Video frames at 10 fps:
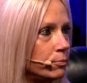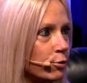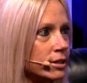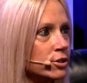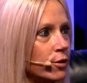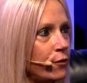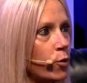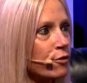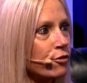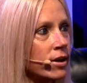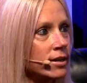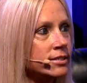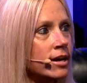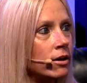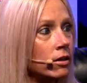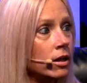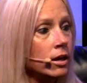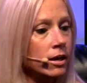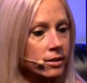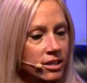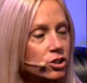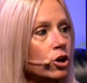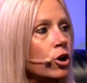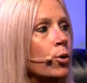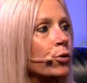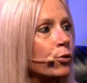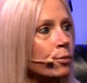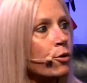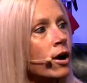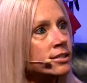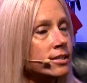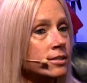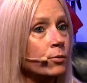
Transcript: bring to the forefront until they start going through the process.